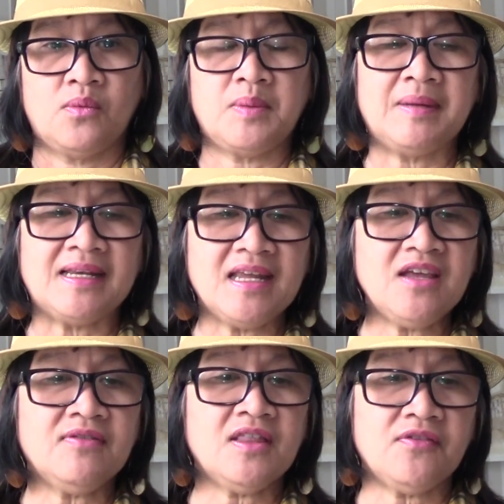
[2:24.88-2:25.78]
We
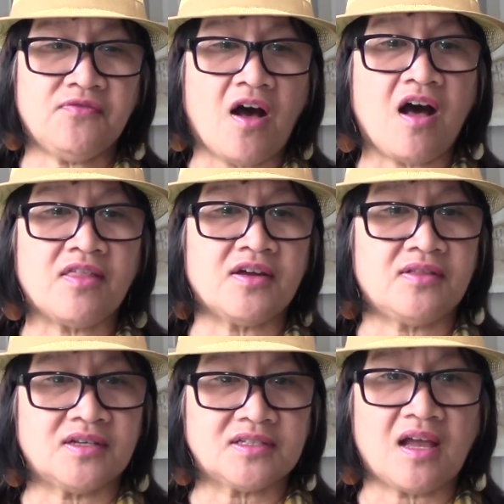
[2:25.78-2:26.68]
believe in the Father,
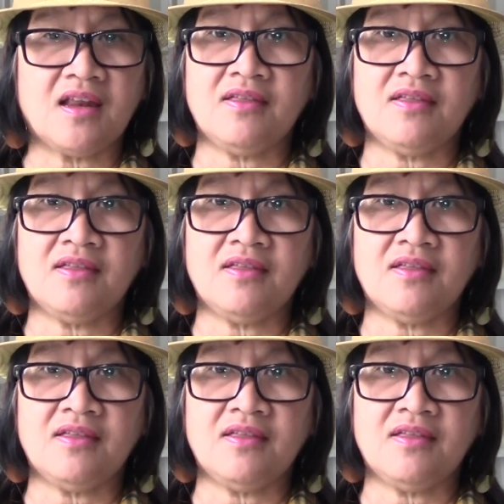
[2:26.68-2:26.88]
the Son,